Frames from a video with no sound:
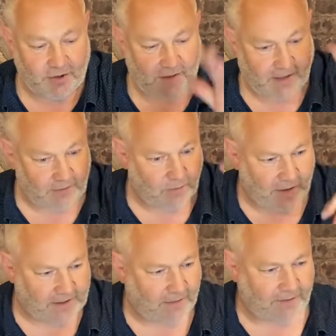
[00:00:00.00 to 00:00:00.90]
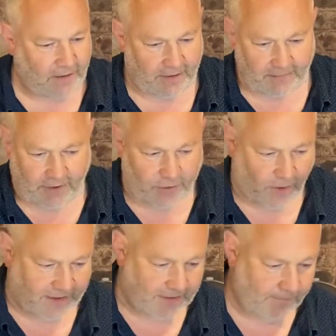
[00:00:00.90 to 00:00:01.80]
house white, if you like your French
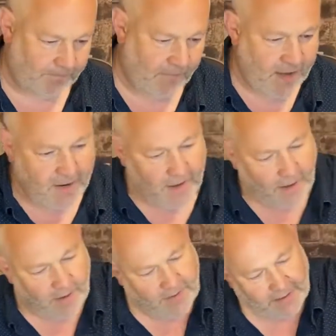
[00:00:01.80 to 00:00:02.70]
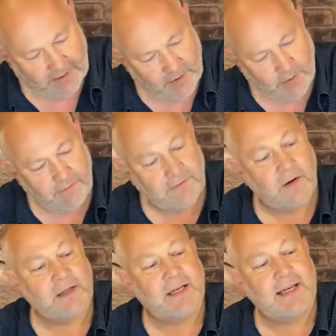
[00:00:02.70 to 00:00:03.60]
whites. Okay, so we're in
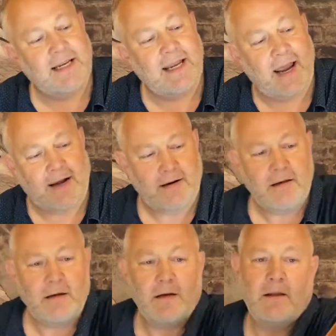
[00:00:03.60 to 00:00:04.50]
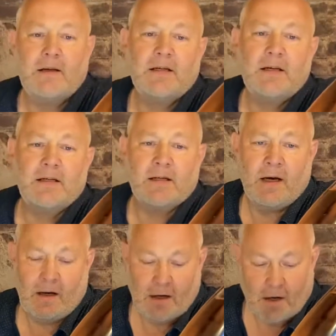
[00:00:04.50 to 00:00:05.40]
France again. This is
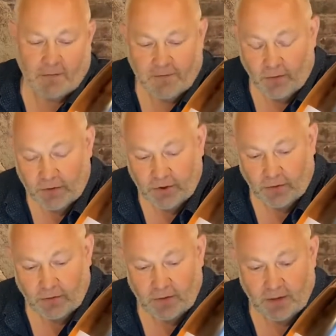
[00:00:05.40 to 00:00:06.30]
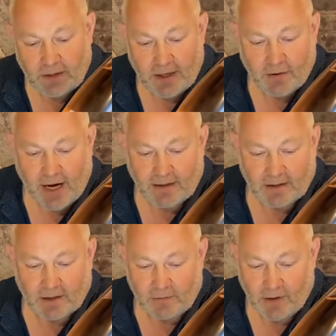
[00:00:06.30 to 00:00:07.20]
Fronton
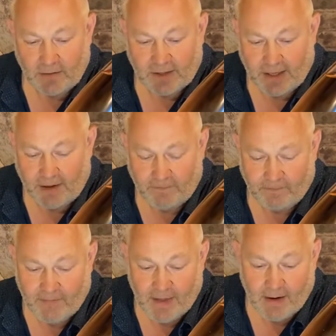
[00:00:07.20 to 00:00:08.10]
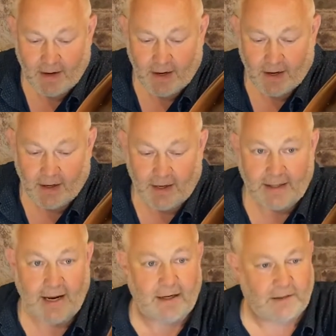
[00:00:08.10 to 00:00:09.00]
Negrette Rosé.
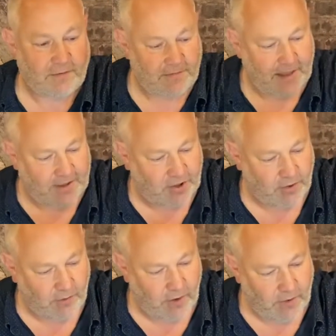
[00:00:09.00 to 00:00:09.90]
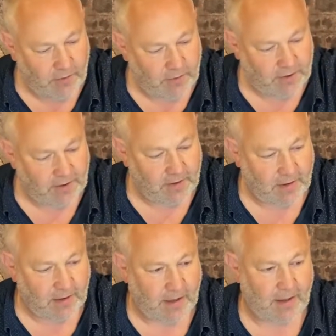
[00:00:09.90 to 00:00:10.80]
Again, it's from near Toulouse.
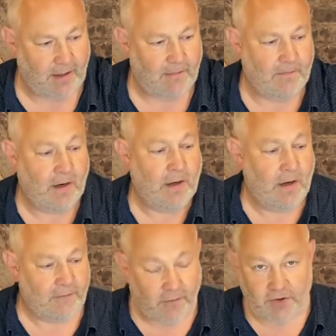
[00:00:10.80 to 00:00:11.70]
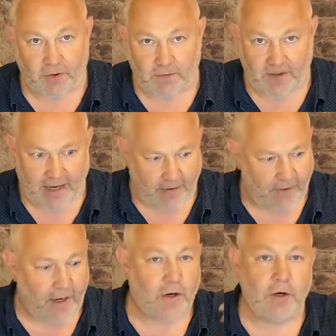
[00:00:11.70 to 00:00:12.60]
Fronton, the
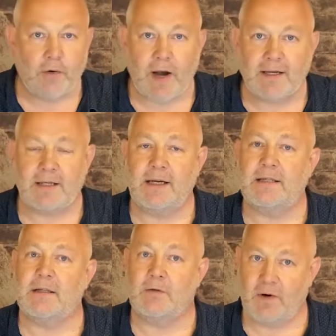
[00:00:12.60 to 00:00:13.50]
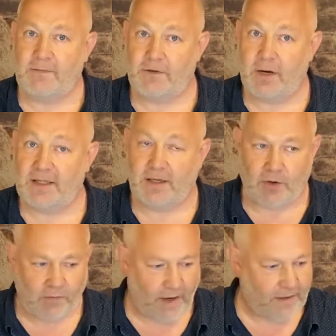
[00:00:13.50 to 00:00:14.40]
area. Negrette is the grape variety. It's a
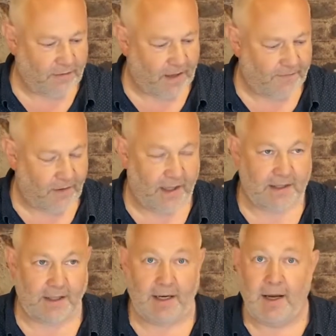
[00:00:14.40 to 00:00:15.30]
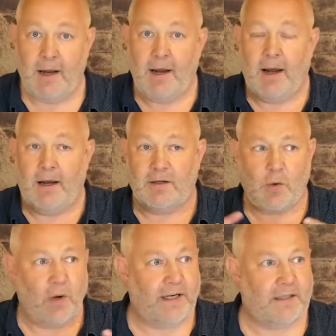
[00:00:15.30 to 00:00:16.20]
red grape variety. It's
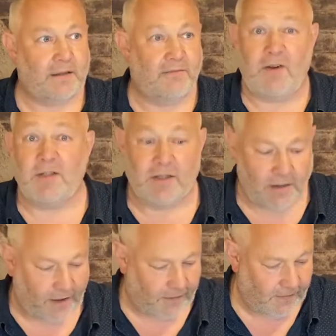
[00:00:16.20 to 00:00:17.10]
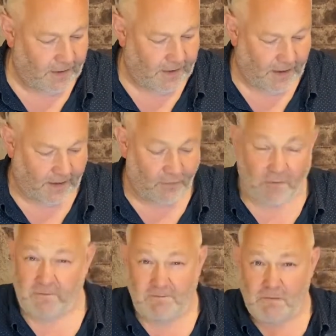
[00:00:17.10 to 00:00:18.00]
quite versatile.
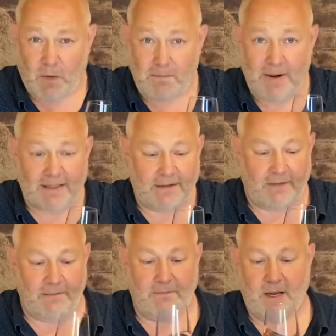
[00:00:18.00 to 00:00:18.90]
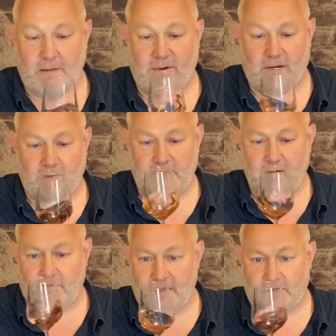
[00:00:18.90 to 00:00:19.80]
Not massively planted,
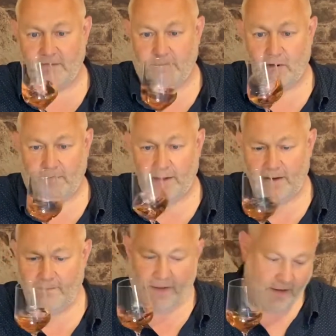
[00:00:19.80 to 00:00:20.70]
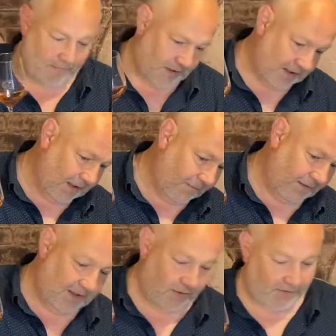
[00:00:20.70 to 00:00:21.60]
not massively popular, but it's a
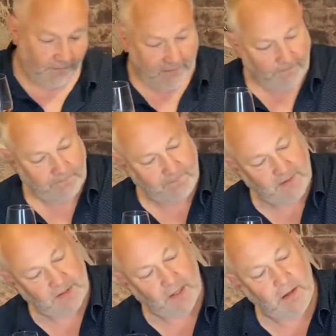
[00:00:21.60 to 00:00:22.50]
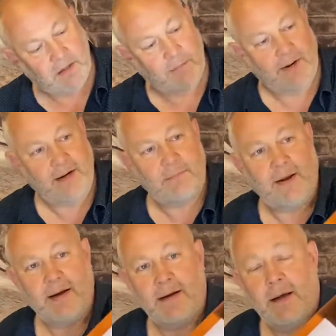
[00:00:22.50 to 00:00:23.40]
lovely sort of darker
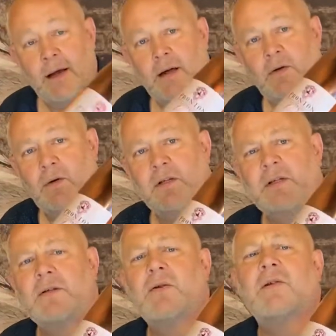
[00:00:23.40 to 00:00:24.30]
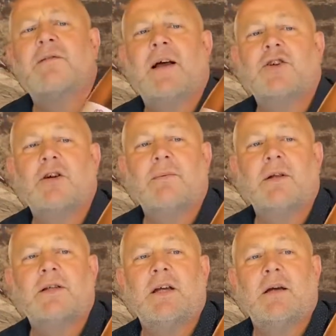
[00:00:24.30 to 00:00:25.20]
pink. Not as sort of fashionable
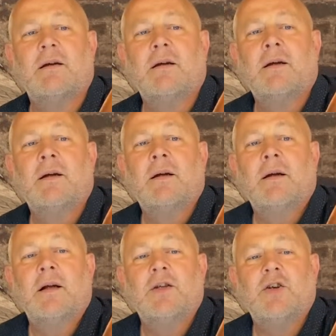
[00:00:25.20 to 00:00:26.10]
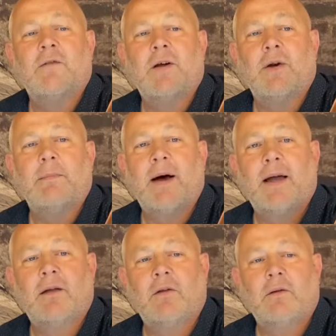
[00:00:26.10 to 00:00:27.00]
as your very
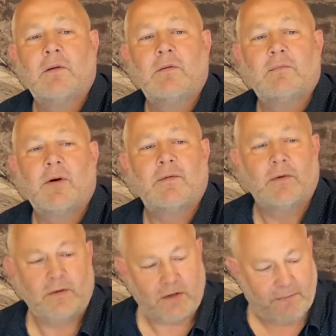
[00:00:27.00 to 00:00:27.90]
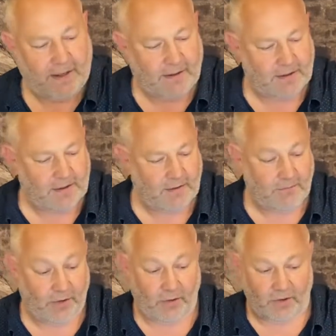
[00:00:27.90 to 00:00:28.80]
pale Provence pinks,
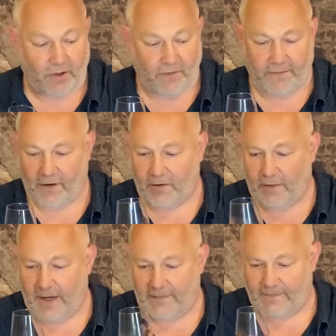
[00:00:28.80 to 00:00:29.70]
but not too far away.